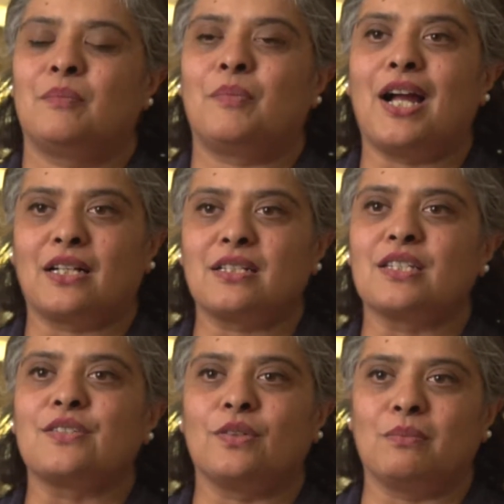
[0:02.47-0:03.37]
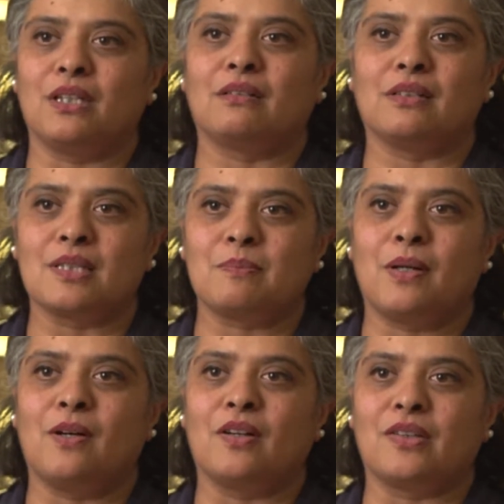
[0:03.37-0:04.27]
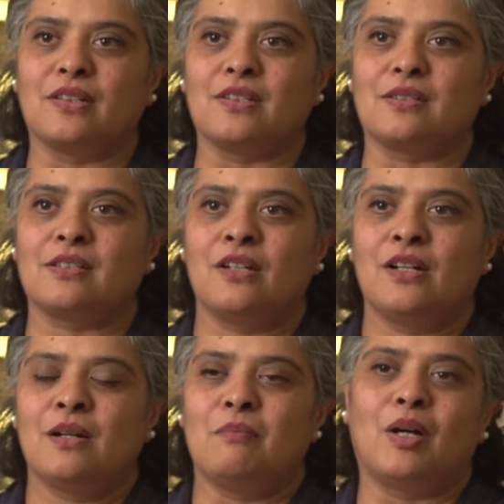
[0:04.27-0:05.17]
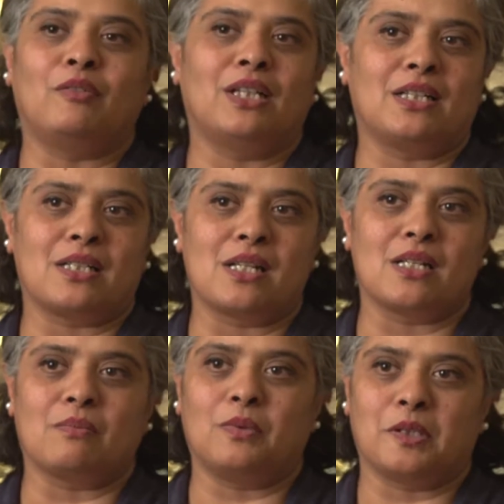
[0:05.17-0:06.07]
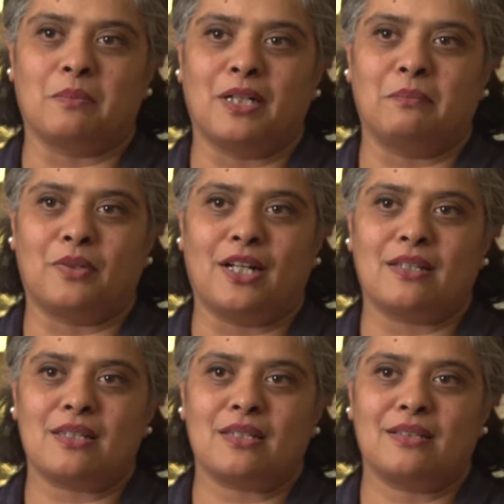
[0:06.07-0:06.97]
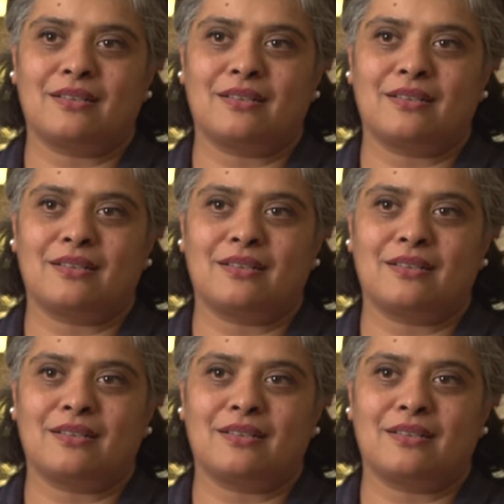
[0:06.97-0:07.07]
practice for me on this path is my relationship with my breath.